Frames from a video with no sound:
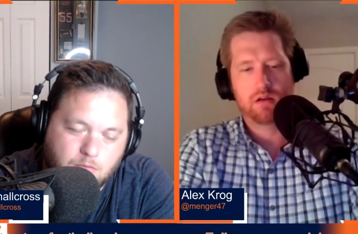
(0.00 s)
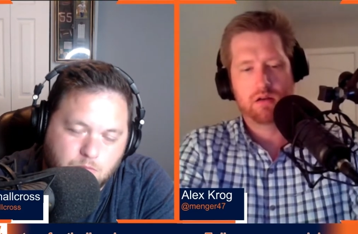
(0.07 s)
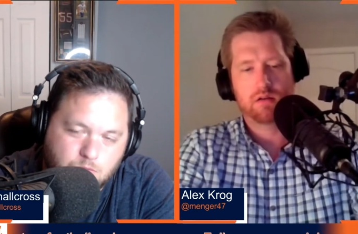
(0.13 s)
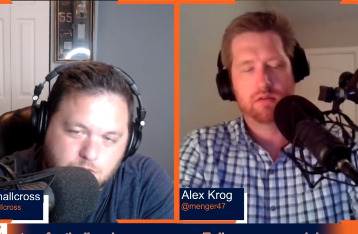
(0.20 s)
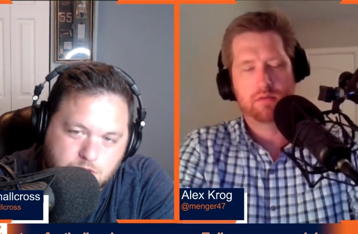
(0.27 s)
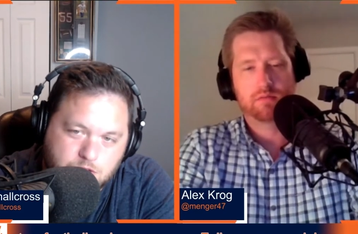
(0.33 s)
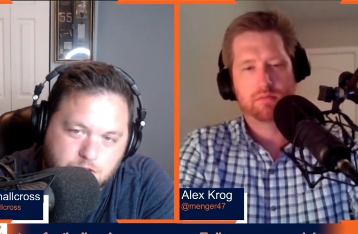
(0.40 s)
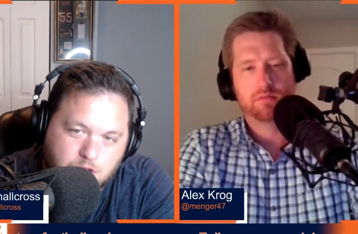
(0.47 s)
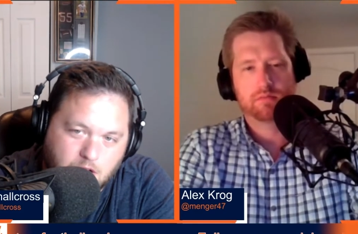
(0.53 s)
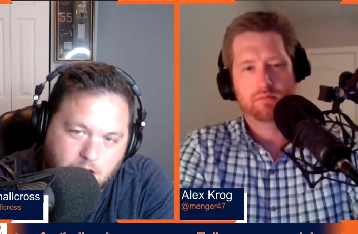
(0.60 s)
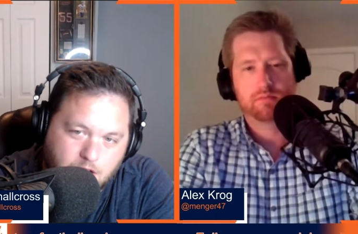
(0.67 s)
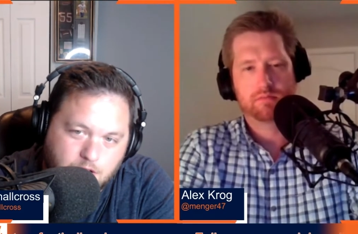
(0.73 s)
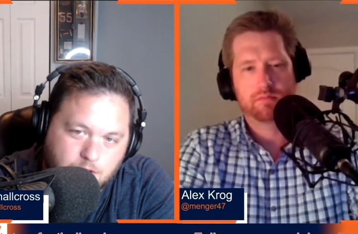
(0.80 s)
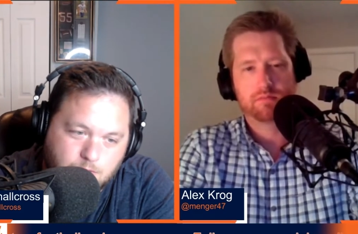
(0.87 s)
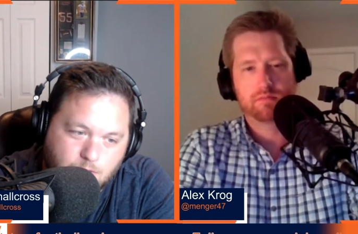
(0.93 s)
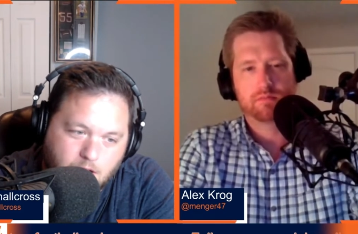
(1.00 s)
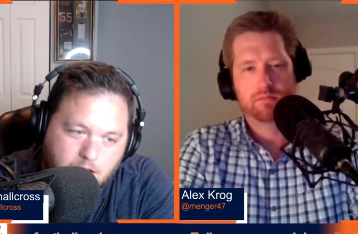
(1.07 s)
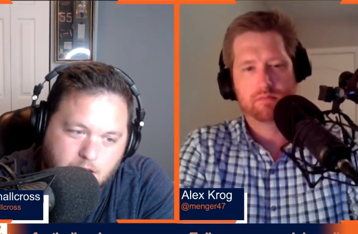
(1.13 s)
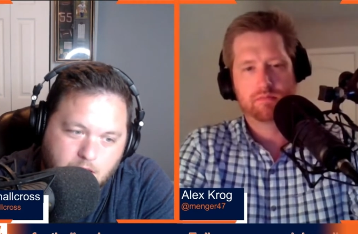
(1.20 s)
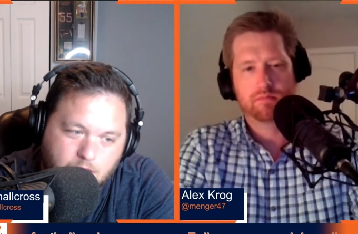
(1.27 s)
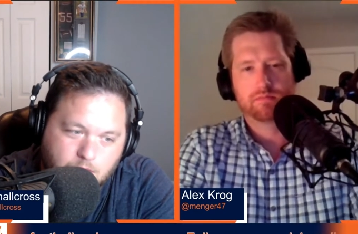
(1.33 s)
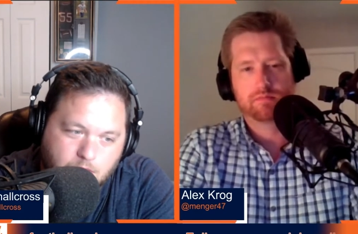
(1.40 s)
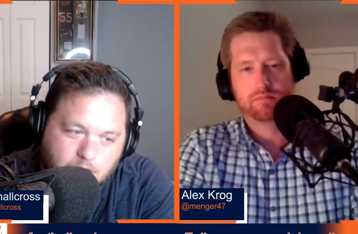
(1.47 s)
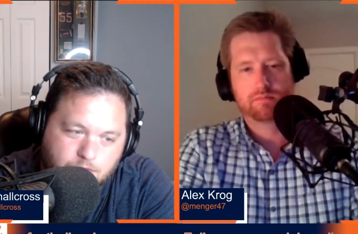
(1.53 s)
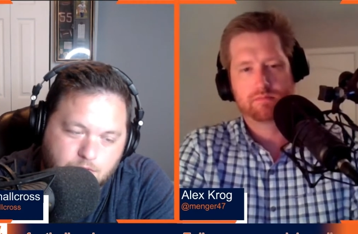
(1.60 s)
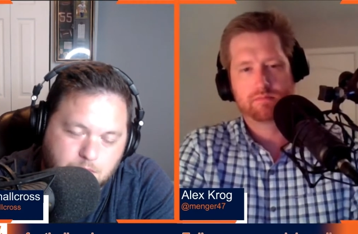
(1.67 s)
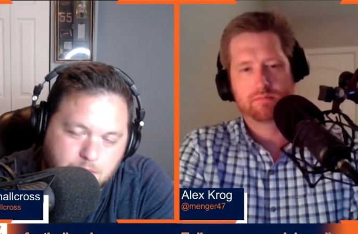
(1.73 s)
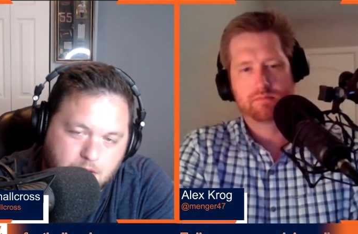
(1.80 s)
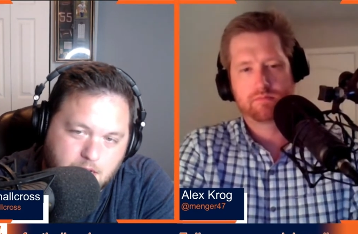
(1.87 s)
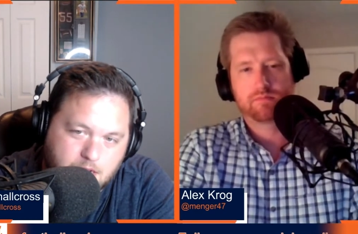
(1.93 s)
Speaker 1: would you, are you walking away from
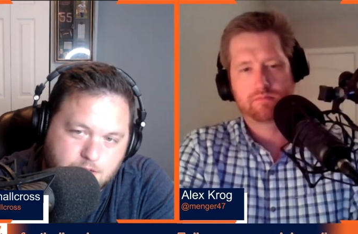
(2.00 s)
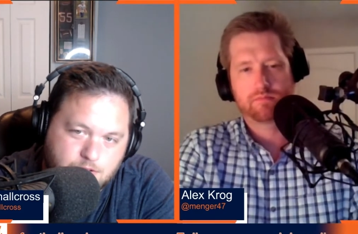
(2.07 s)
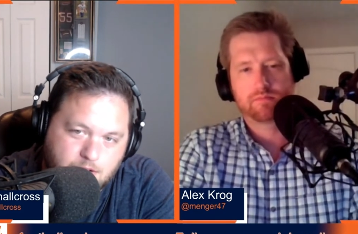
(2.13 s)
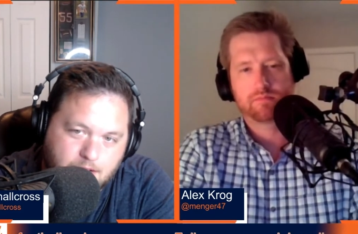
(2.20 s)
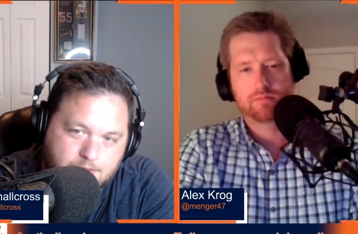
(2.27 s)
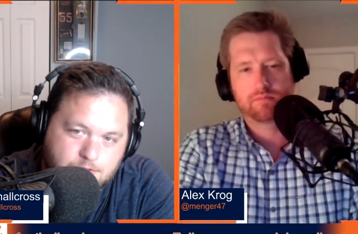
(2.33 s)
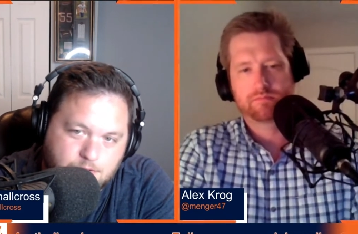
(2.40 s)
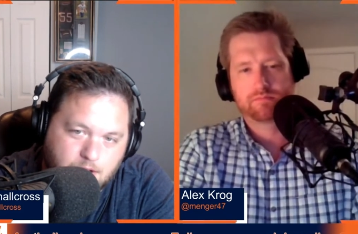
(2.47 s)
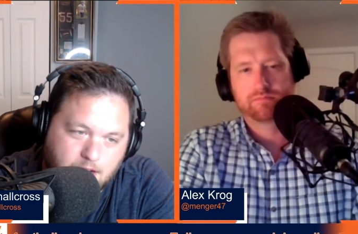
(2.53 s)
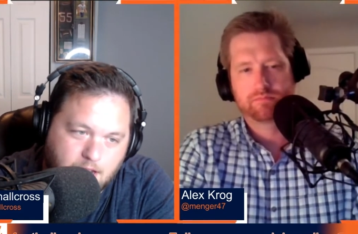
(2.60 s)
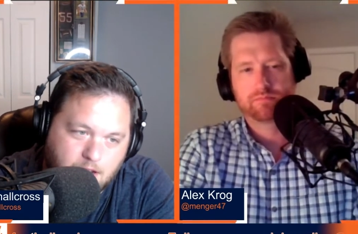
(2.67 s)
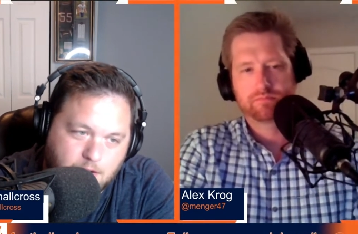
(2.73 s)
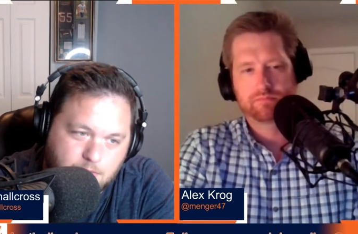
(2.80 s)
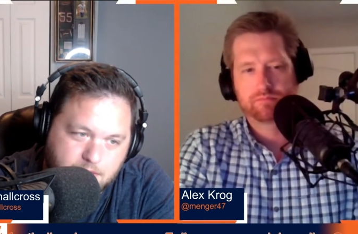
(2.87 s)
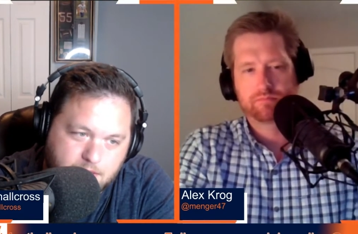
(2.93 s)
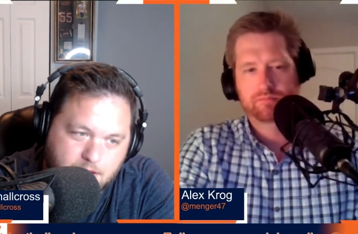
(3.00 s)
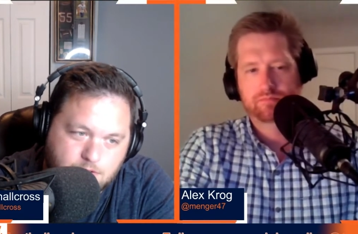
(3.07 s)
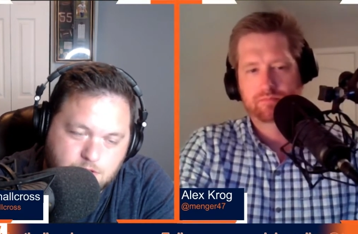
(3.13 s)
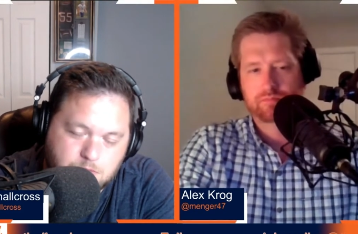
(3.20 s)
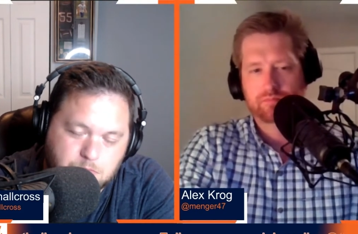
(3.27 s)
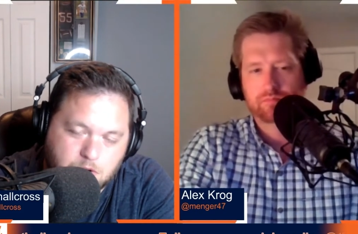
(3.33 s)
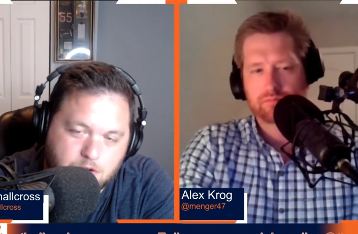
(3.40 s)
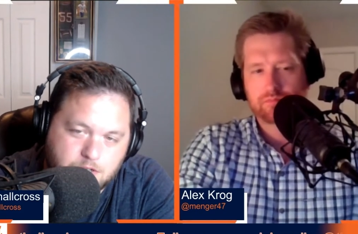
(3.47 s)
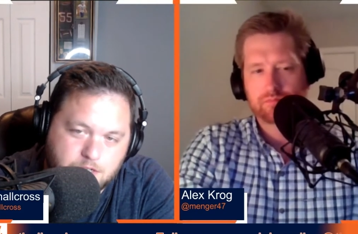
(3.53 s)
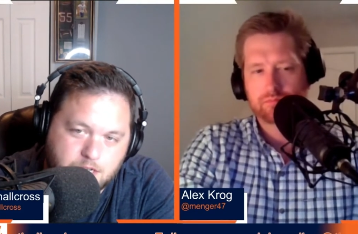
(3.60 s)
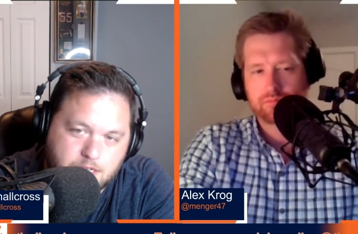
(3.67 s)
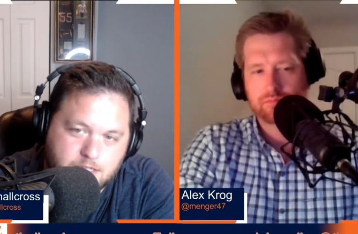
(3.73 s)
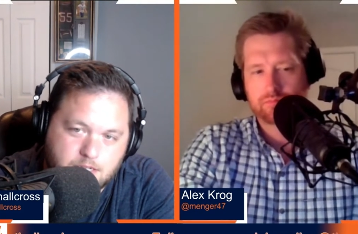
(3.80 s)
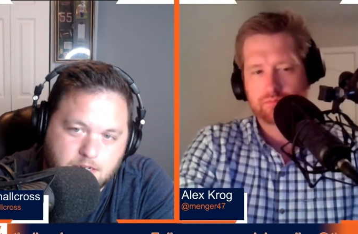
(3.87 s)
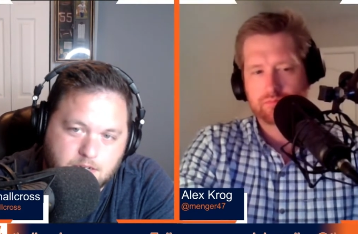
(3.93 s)
mock drafts right now without Ja'Marr Chase
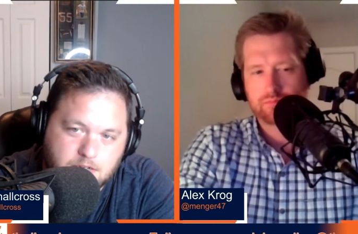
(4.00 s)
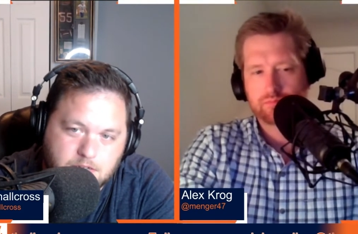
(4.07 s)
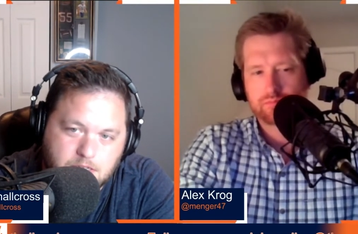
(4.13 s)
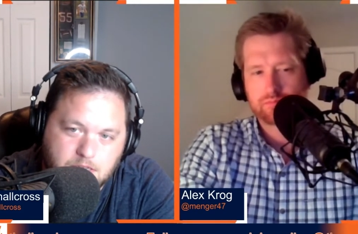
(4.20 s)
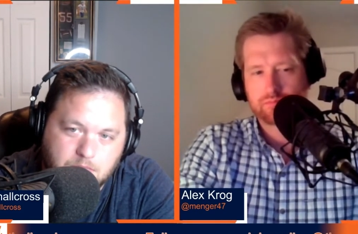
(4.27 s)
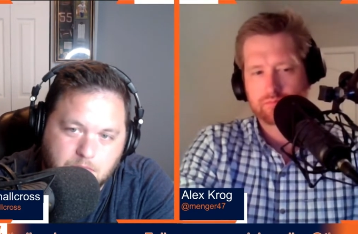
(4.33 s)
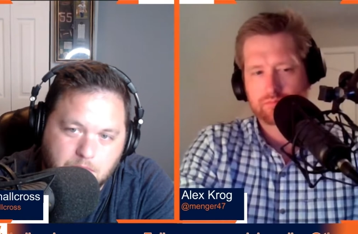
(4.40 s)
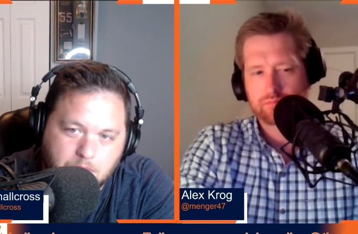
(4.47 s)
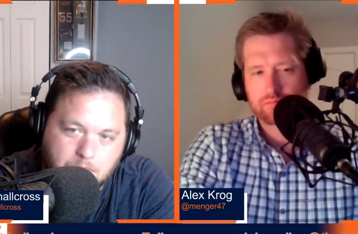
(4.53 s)
on your team?